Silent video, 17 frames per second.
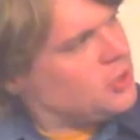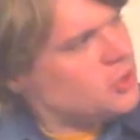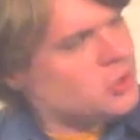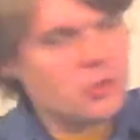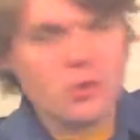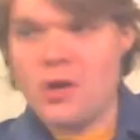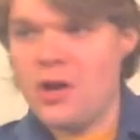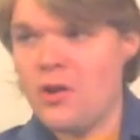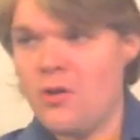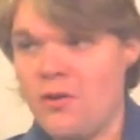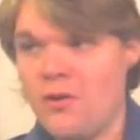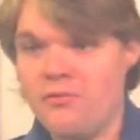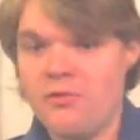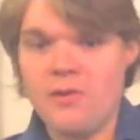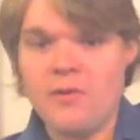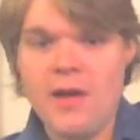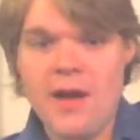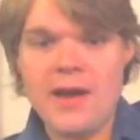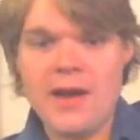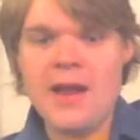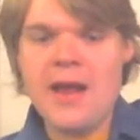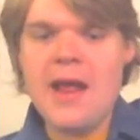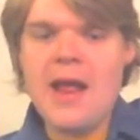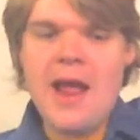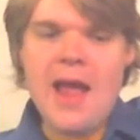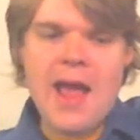shirt an awful lot,
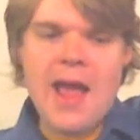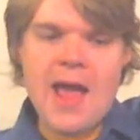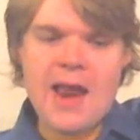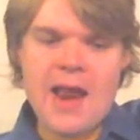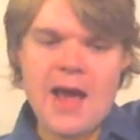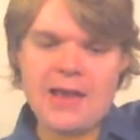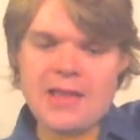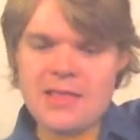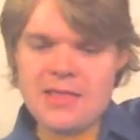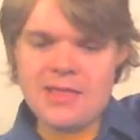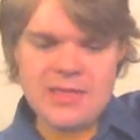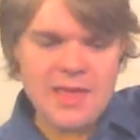and I